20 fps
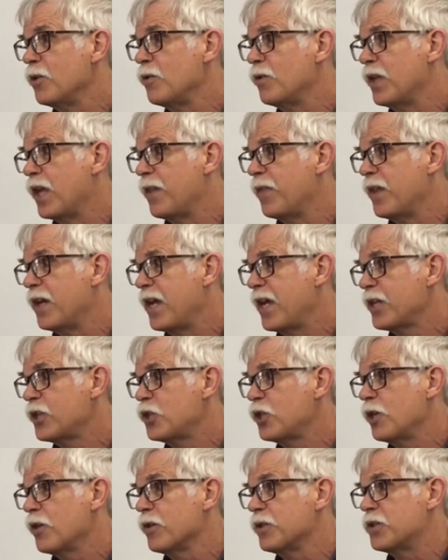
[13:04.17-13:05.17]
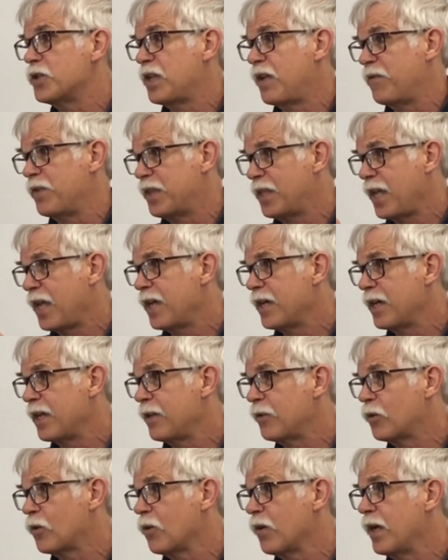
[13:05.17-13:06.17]
then the next year it's 7th and
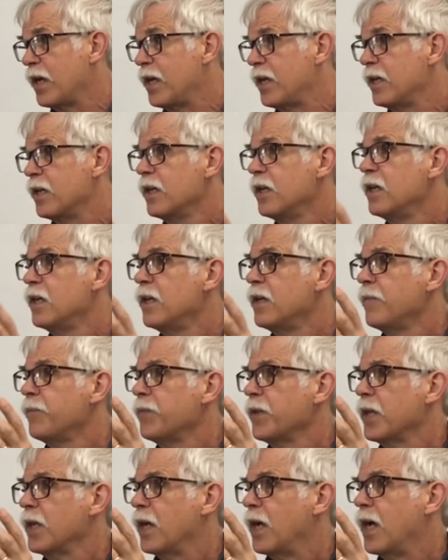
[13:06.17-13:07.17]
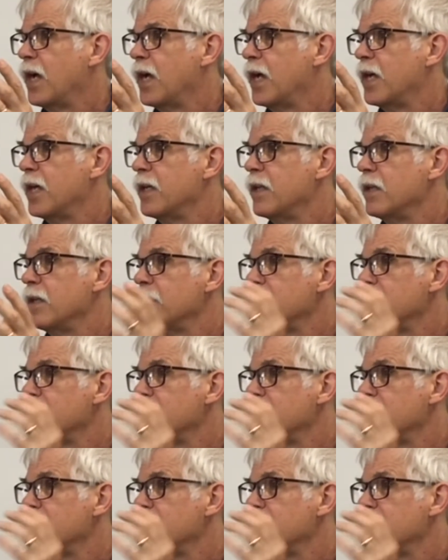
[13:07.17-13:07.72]
8th grade. Right.